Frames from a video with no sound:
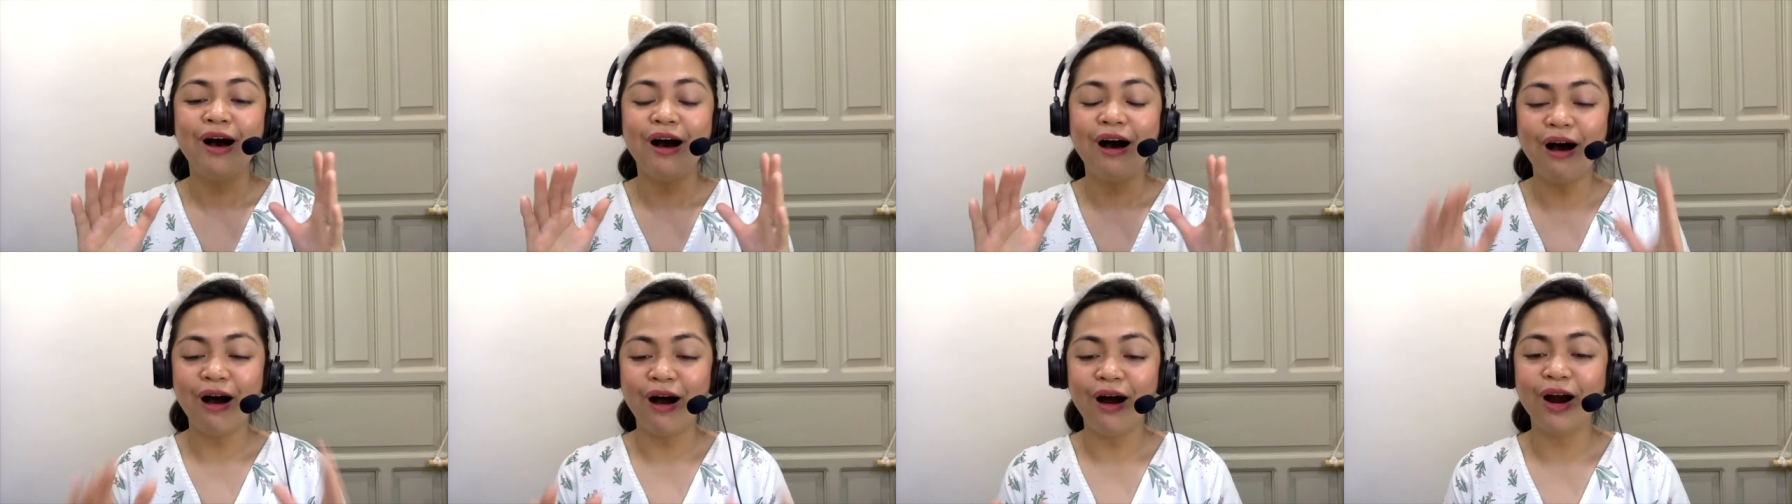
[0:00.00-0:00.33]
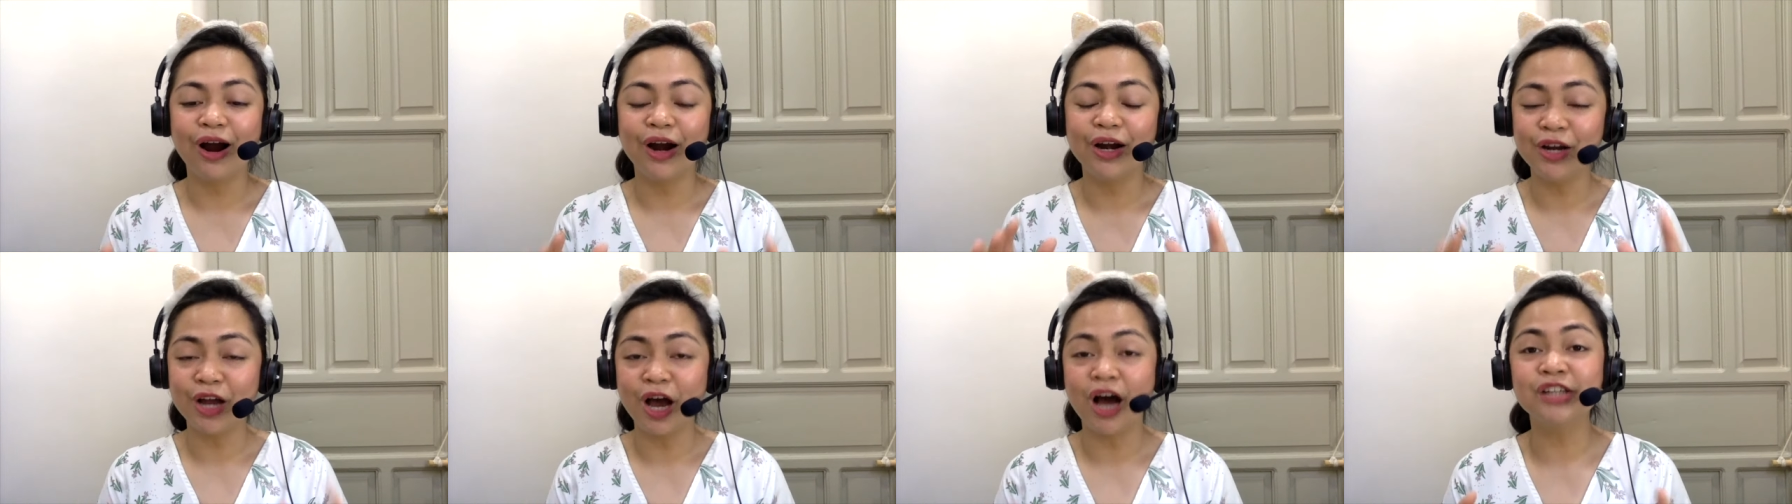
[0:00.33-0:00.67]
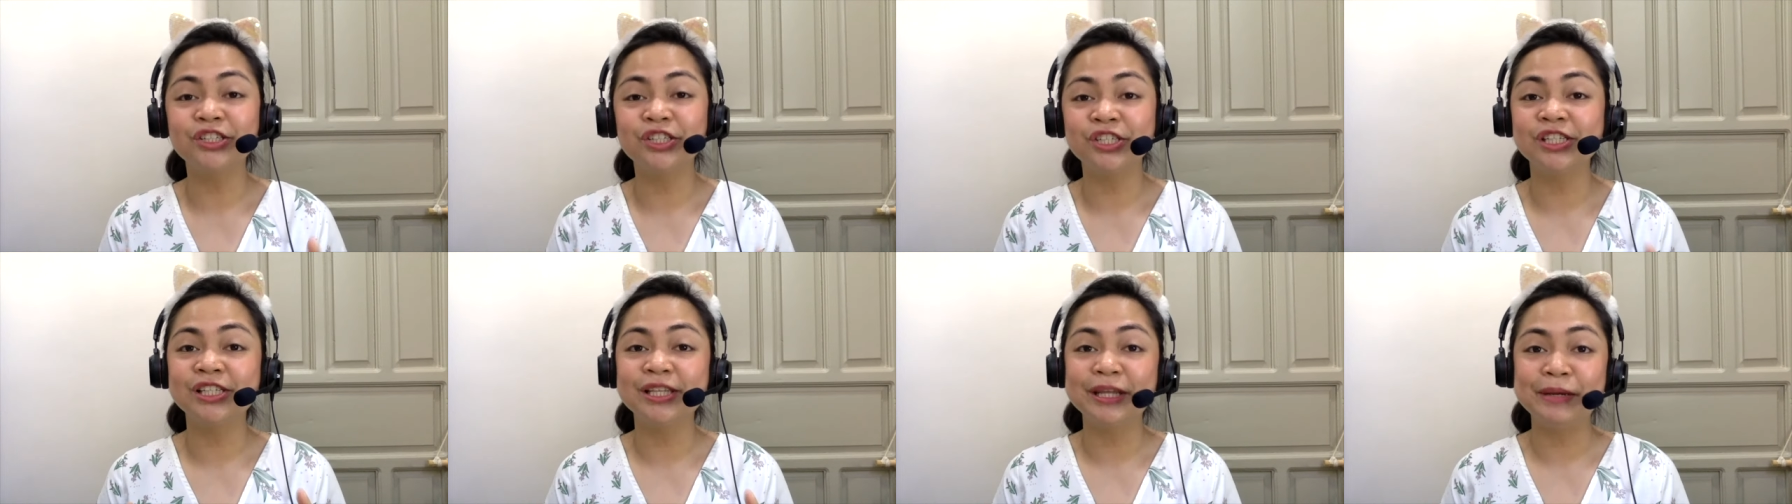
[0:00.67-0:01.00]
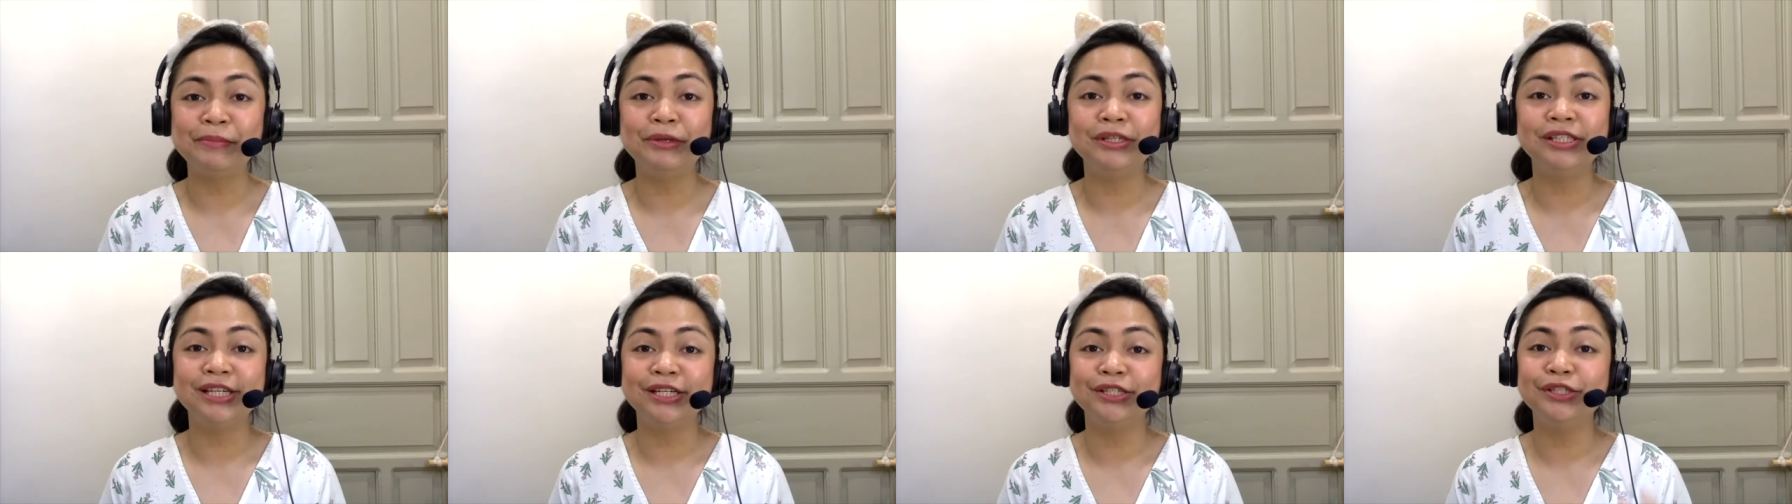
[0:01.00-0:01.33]
are not just
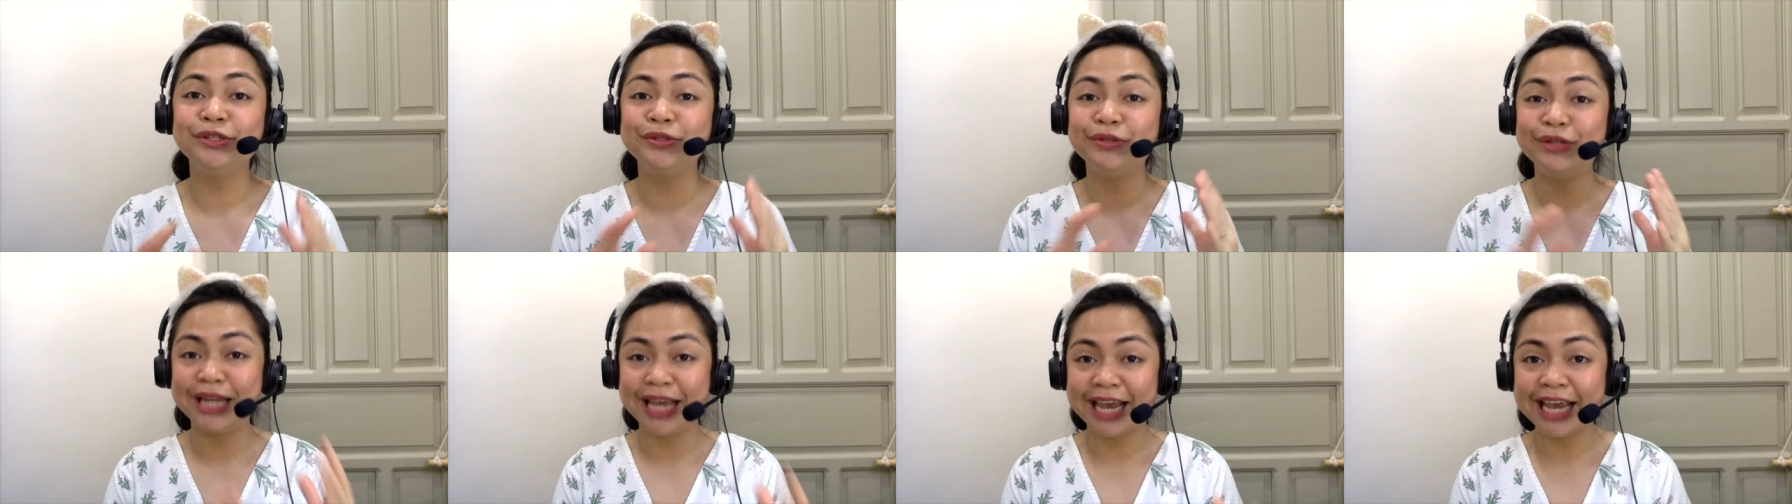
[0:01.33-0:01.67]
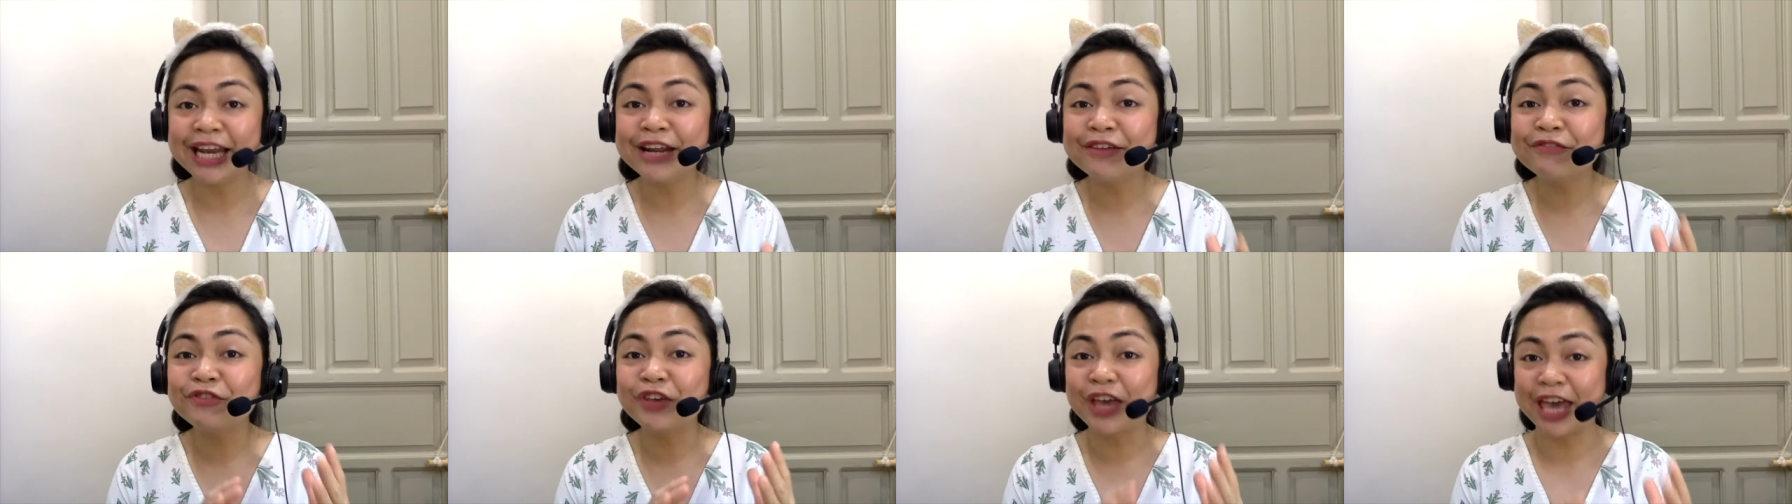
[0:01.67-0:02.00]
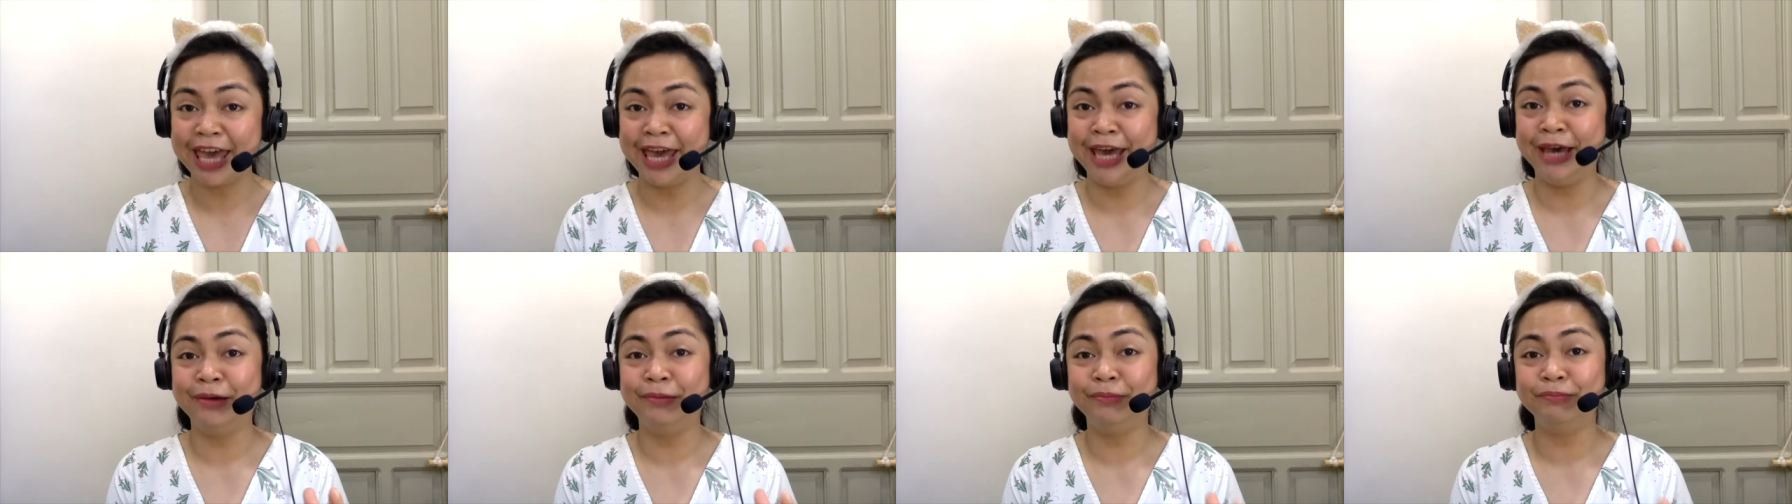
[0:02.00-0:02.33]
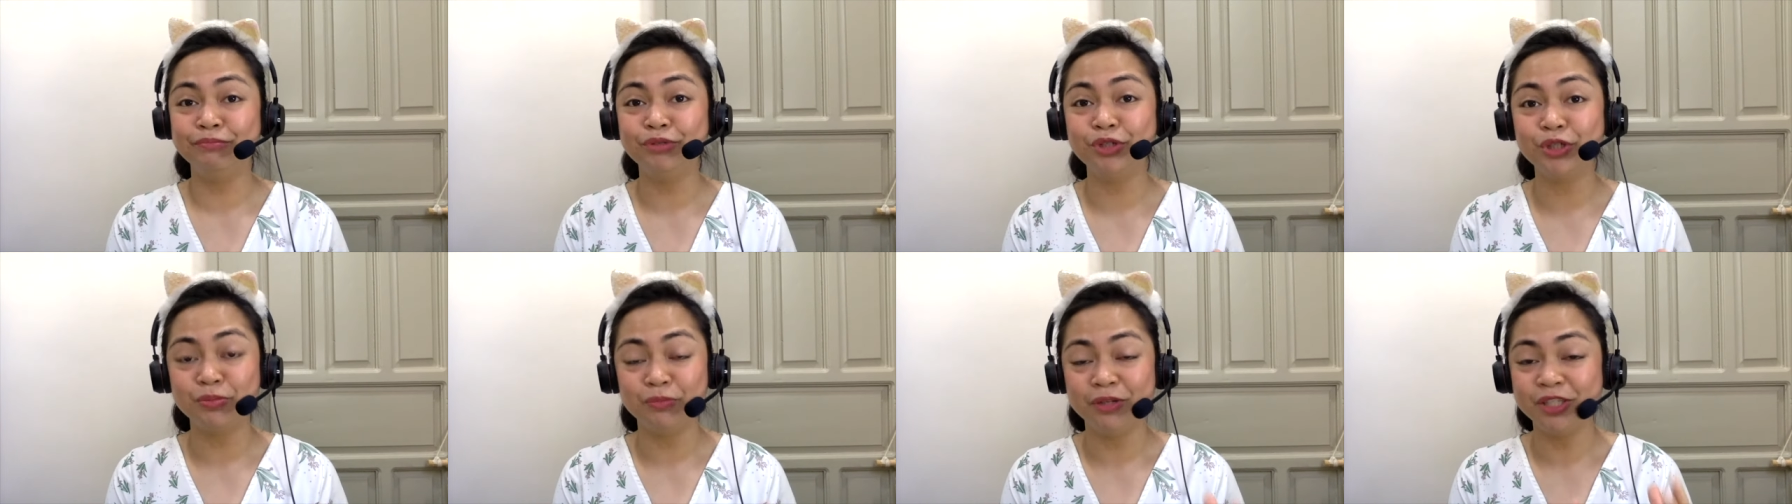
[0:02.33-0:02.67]
limited to native
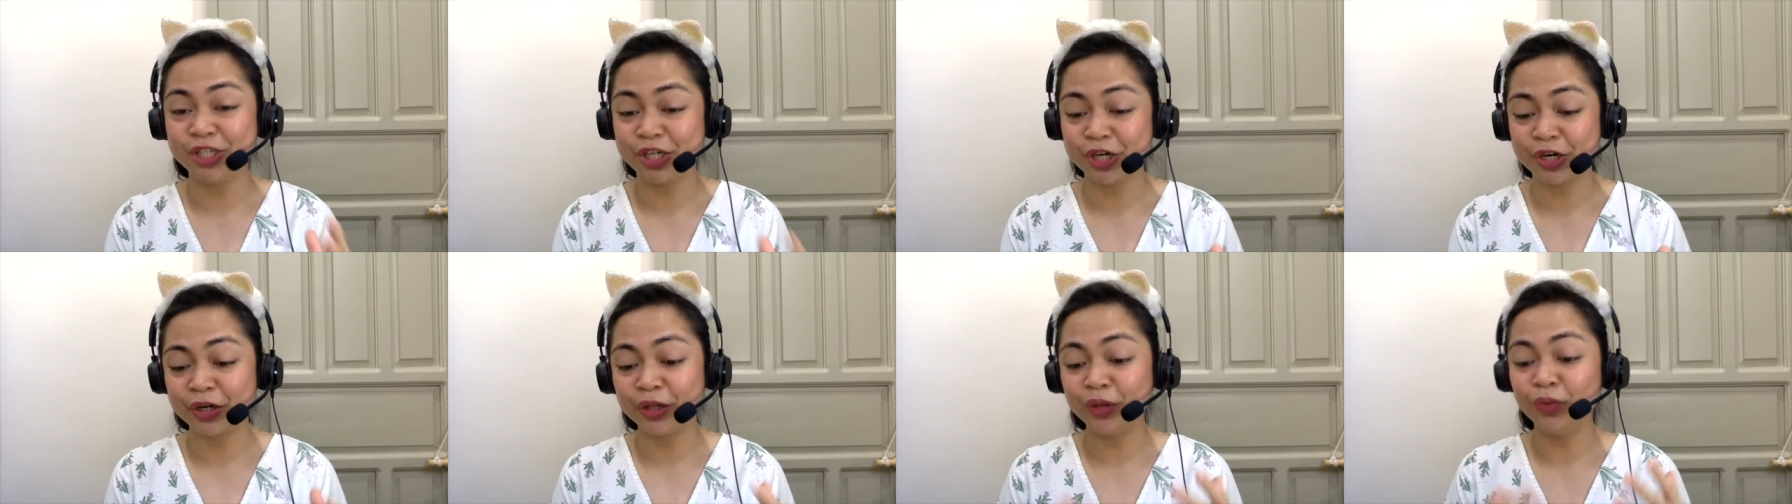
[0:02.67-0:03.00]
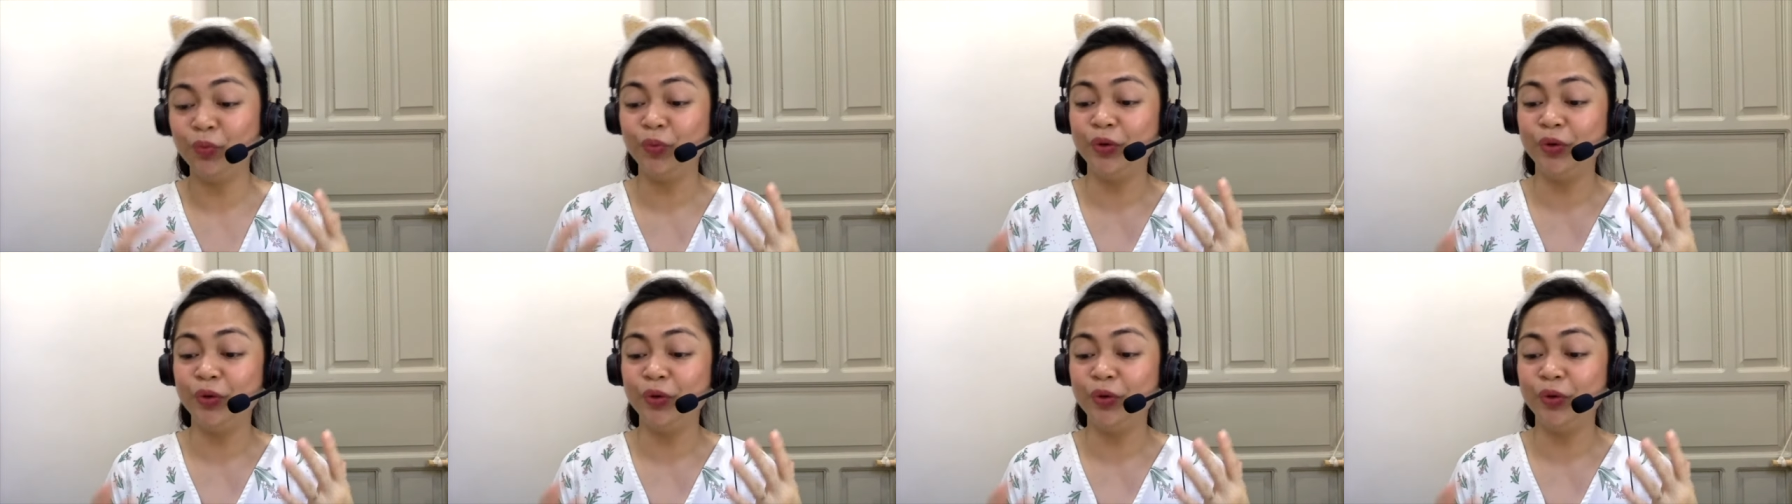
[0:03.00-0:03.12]
camps material,